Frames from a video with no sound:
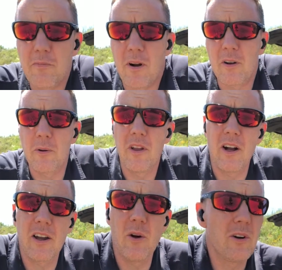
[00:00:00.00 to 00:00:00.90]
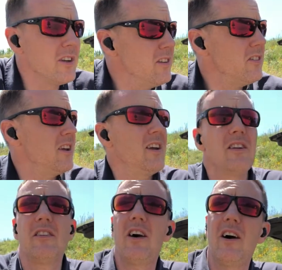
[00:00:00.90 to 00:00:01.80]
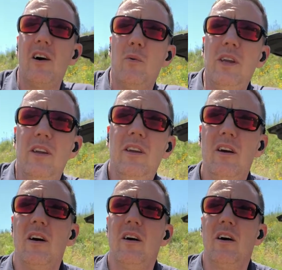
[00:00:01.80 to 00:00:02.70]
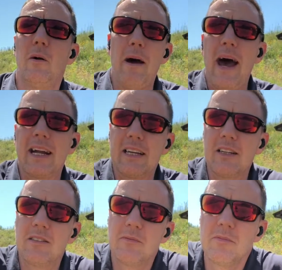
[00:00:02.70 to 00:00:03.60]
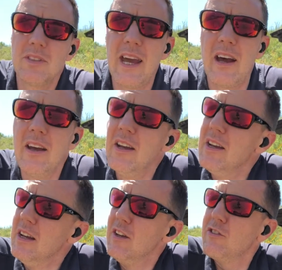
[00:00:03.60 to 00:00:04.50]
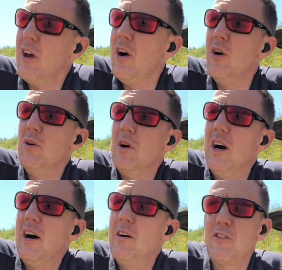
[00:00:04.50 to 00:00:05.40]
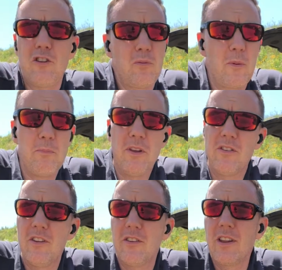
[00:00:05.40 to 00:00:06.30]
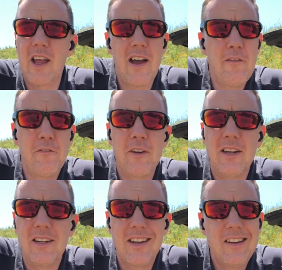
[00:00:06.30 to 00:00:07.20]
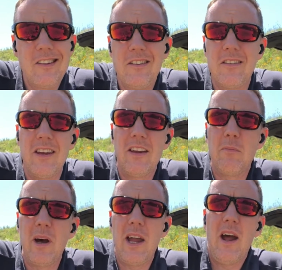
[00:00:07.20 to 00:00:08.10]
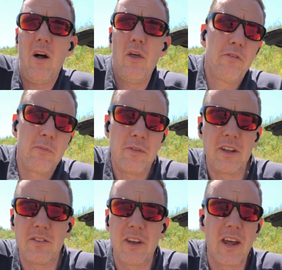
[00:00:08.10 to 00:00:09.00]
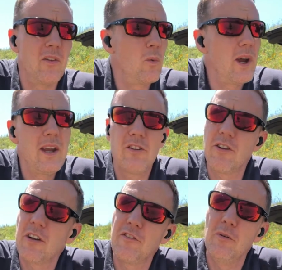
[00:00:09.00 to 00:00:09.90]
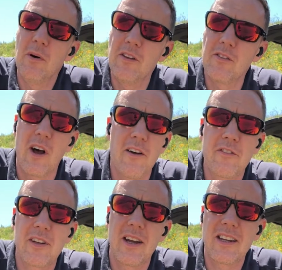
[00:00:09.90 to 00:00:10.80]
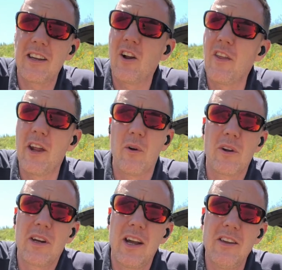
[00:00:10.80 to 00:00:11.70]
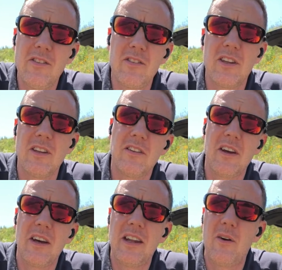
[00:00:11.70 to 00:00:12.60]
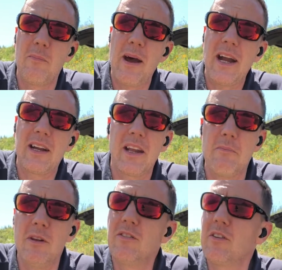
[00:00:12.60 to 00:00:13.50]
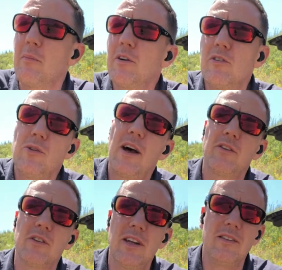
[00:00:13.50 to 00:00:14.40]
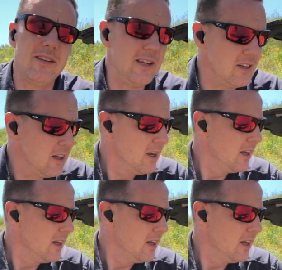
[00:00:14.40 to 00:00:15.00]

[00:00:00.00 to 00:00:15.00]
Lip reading: Mark with Hawkeye Ordnance, and we are back. Yeah, so just with business and life and kids and my health, some things got in the way. It took a few months off to kind of get all that organized, and now we're back kind of midsummer 2018.